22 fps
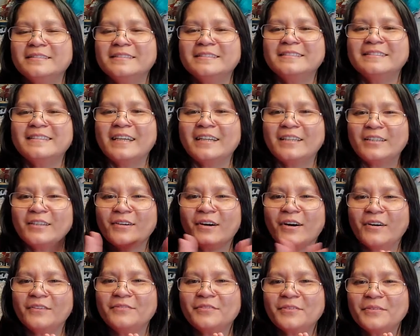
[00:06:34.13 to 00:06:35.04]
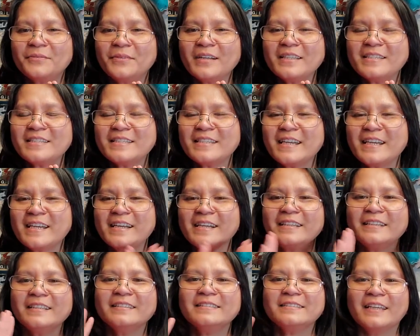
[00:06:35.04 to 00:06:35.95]
Thank you all for
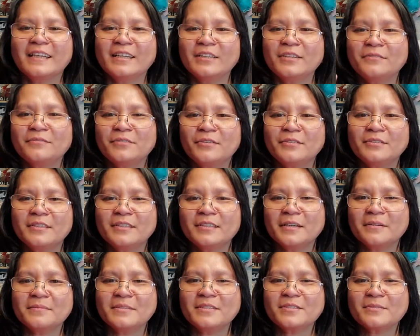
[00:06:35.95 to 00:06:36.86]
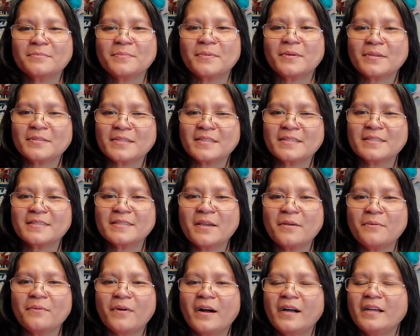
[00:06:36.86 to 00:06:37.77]
watching. Thank you for the love and support since day
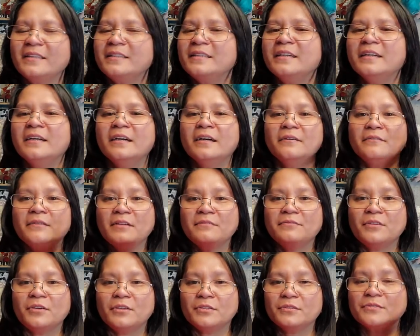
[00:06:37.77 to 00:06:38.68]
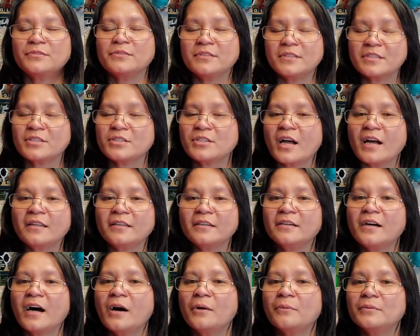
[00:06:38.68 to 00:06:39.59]
one. If you're new to this
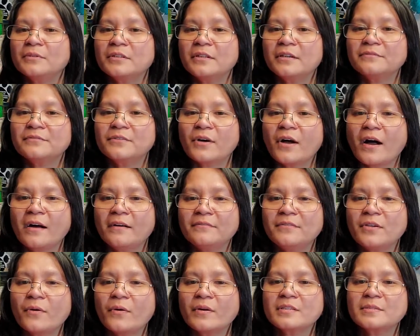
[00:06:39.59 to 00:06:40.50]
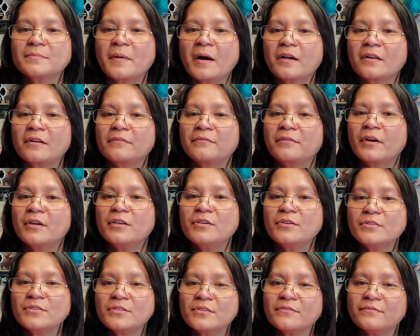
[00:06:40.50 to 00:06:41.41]
channel, I would love to have you as part of our
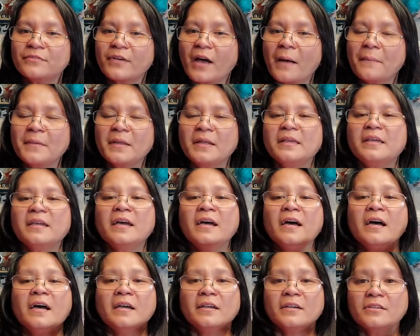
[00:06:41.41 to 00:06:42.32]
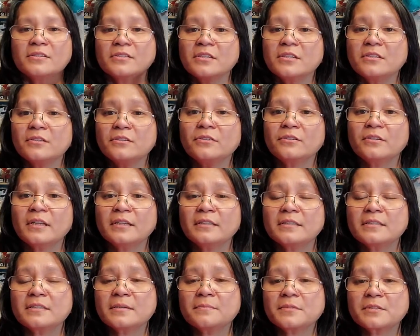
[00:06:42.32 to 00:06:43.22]
YouTube family. Consider to click the
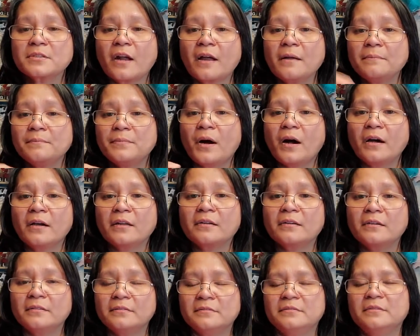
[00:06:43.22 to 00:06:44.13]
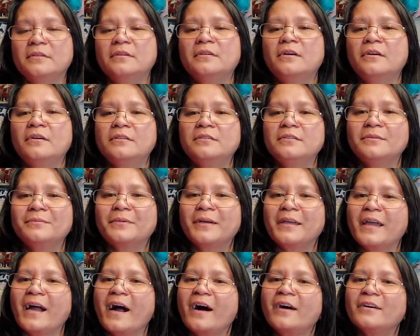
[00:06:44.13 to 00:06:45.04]
subscribe button on your
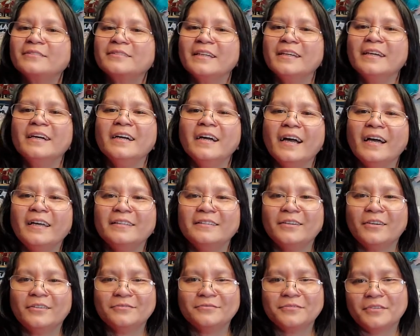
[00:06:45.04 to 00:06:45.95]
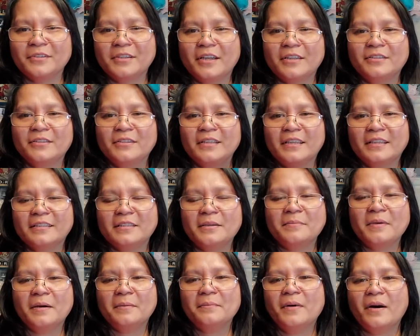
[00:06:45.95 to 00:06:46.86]
way out. And don't forget to click the
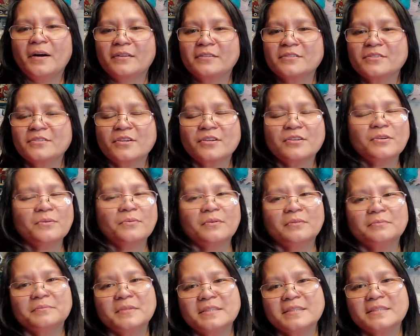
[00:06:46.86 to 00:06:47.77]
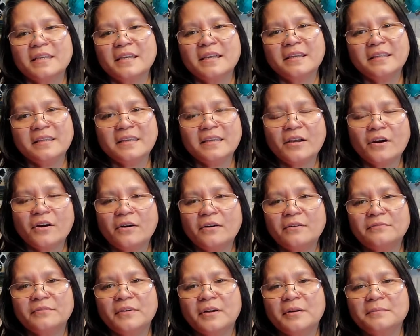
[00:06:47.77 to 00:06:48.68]
bell button so you won't miss any of
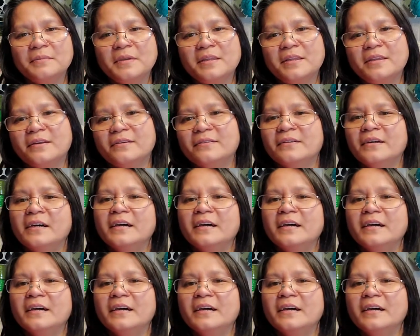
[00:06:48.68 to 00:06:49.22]
our video.